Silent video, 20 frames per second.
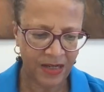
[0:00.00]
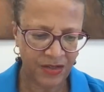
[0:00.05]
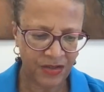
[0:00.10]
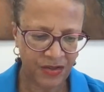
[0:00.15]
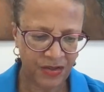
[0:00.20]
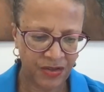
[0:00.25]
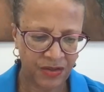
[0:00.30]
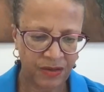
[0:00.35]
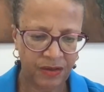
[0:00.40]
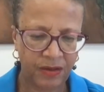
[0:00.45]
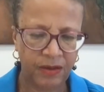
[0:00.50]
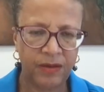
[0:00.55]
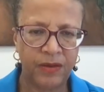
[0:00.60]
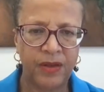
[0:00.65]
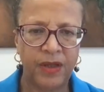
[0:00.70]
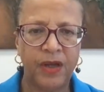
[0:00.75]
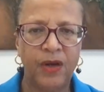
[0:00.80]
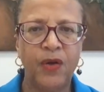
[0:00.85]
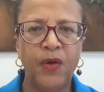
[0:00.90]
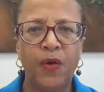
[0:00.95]
And
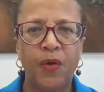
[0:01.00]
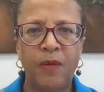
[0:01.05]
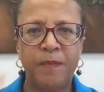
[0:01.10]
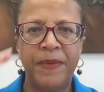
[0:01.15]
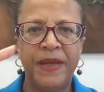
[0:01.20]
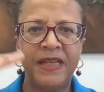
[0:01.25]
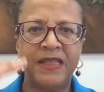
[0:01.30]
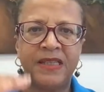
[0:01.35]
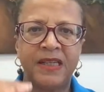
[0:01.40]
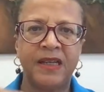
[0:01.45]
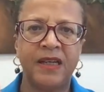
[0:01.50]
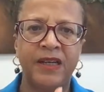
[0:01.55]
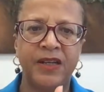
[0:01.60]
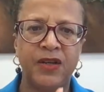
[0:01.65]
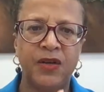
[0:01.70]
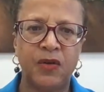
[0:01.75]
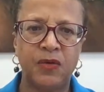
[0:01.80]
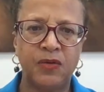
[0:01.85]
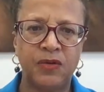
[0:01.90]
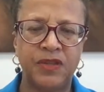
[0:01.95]
the law
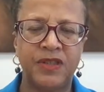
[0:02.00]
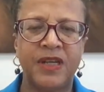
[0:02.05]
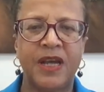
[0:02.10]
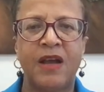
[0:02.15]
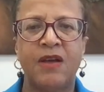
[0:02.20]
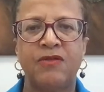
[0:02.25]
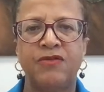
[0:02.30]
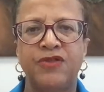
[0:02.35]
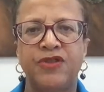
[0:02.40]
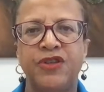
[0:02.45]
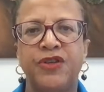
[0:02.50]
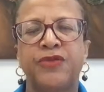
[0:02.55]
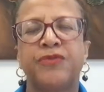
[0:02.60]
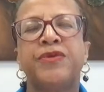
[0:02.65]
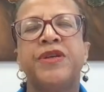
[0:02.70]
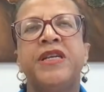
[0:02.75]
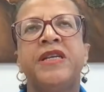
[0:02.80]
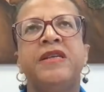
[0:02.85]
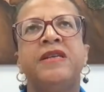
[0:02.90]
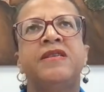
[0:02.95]
basically goes down
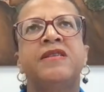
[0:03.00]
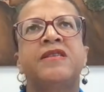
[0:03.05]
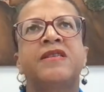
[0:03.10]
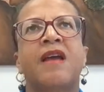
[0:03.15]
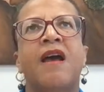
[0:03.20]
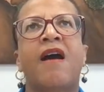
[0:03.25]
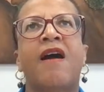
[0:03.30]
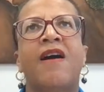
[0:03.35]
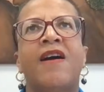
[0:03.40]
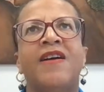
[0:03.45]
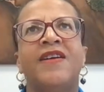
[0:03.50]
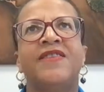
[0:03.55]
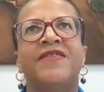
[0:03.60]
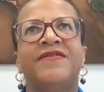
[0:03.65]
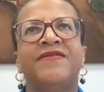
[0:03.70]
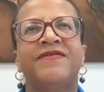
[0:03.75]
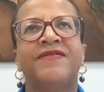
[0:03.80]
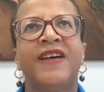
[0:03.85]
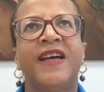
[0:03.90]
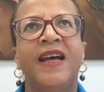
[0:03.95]
degrees of